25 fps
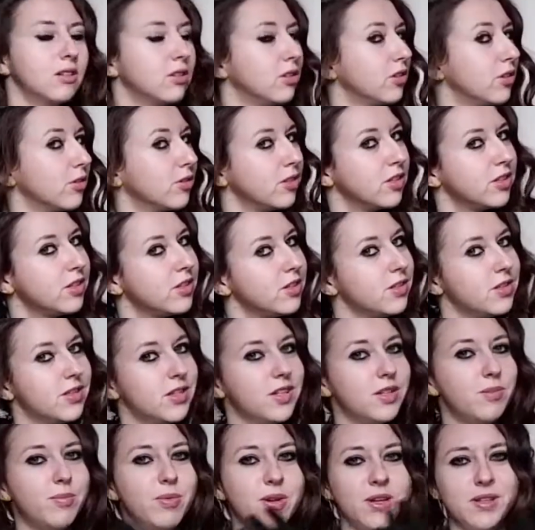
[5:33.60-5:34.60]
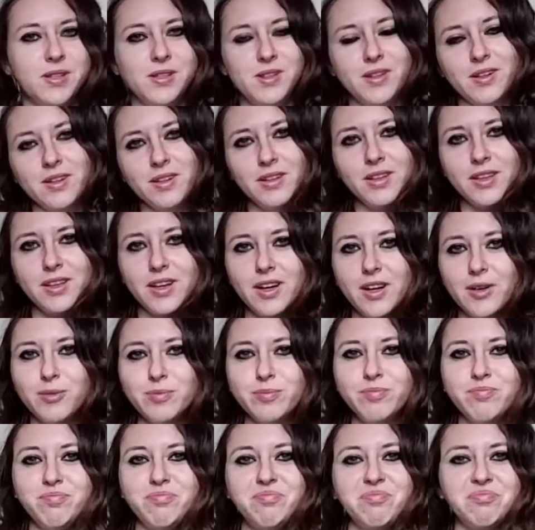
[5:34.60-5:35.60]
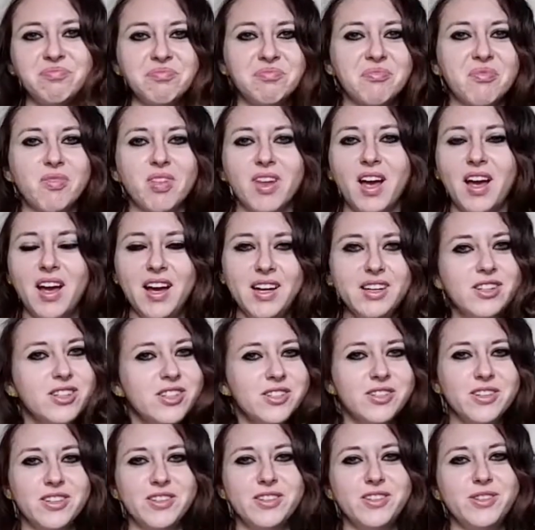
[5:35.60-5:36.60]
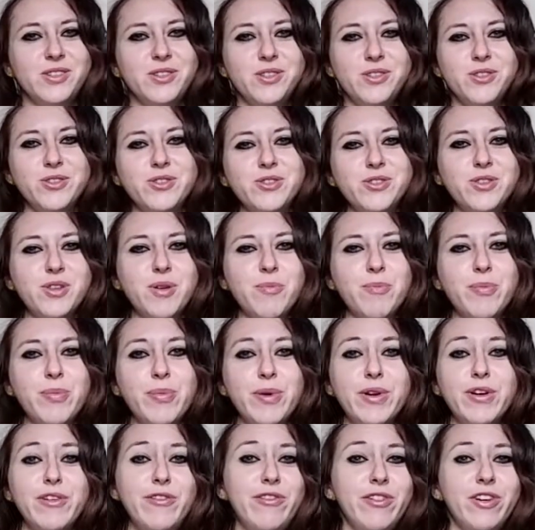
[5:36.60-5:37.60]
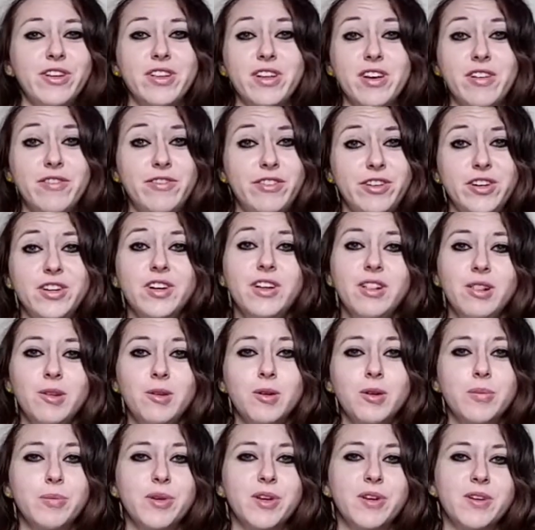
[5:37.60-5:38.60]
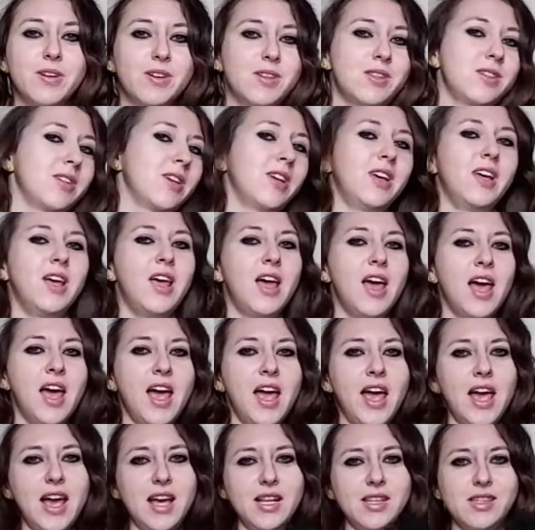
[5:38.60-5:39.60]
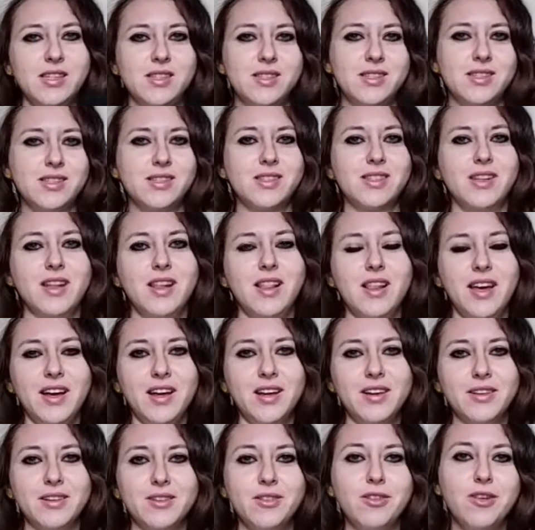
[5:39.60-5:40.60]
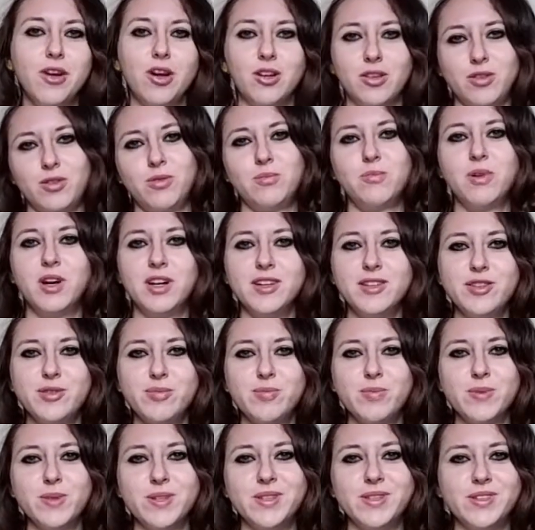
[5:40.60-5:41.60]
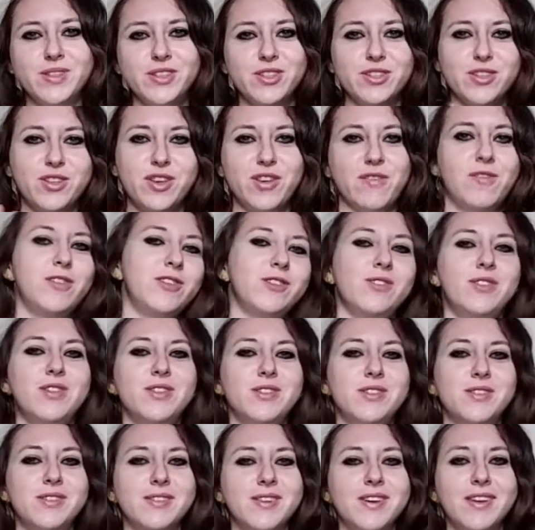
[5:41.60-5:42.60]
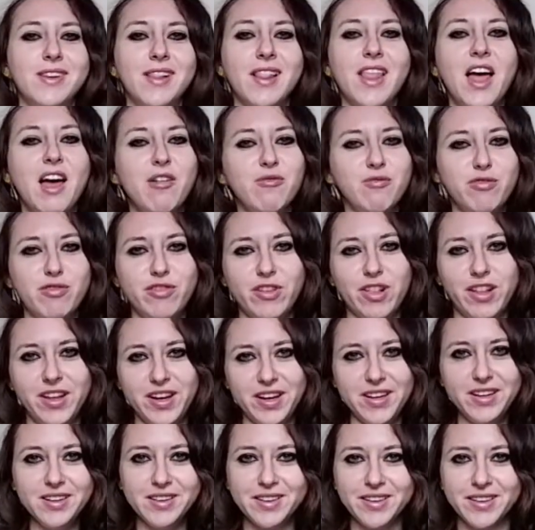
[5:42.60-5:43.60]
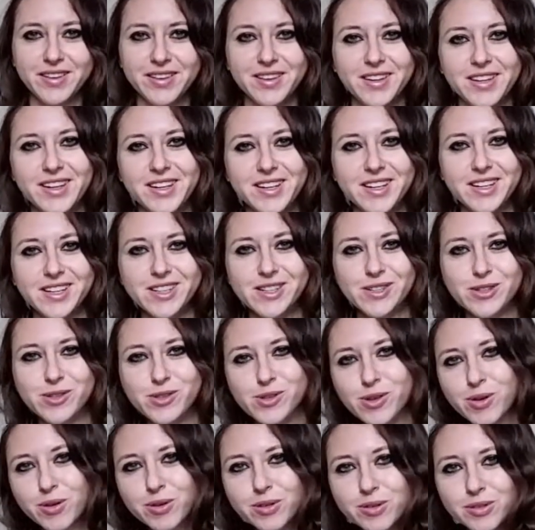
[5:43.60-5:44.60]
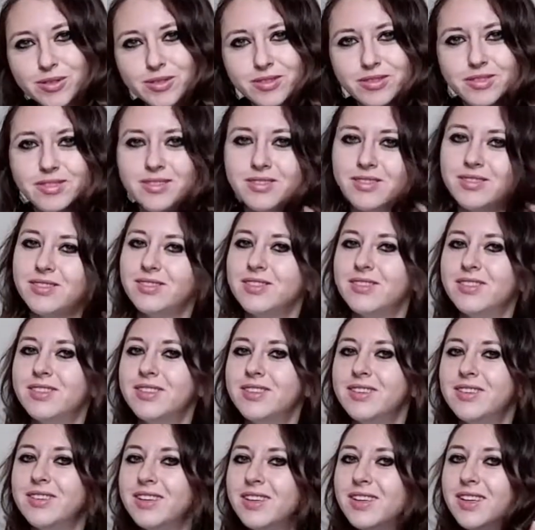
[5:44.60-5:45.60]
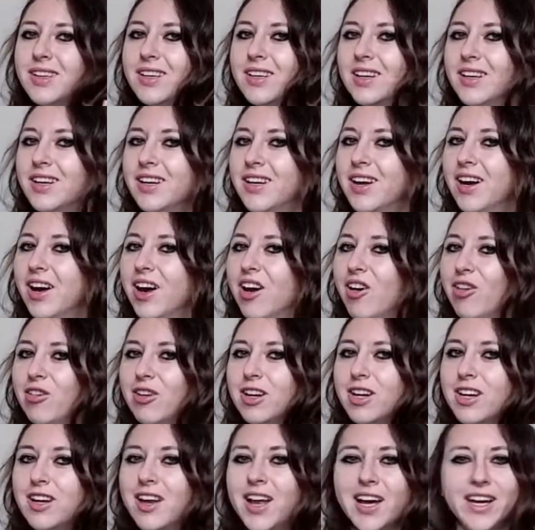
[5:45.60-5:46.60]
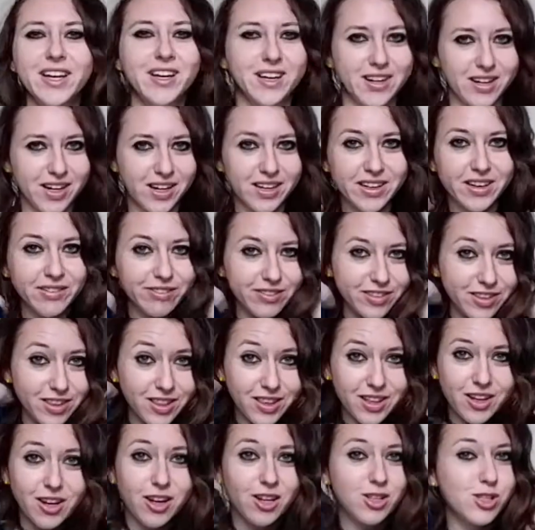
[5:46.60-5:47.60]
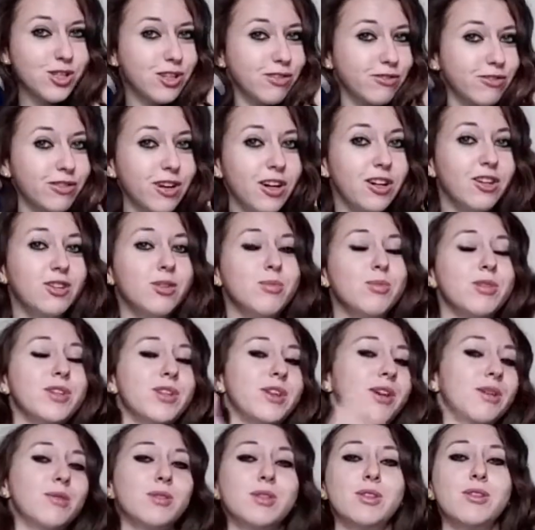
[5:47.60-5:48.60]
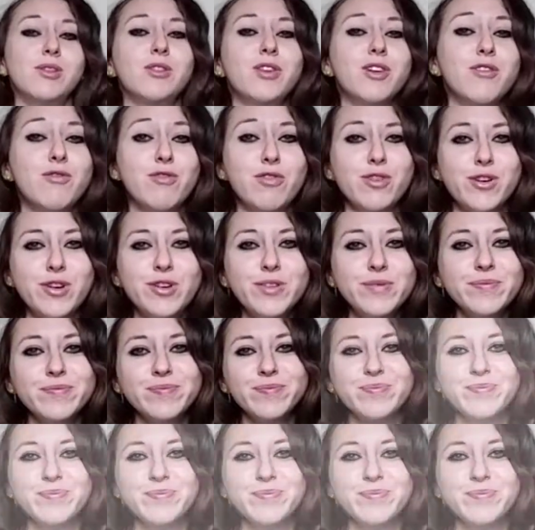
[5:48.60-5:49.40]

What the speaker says: So this is it basically. I think that this is just a perfect everyday look because it's like not too much, but it just gives you this glam feeling. So I really like it. I definitely got some volume that I was looking for.